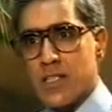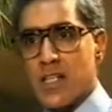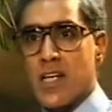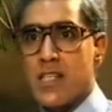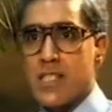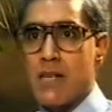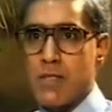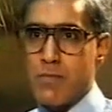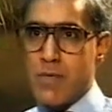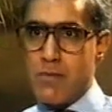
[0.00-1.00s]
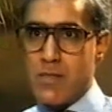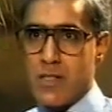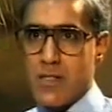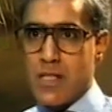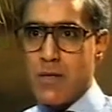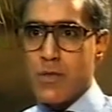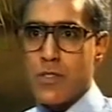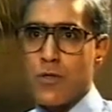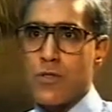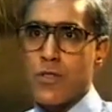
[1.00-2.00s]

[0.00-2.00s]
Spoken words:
that in his time as Prime Minister, there was no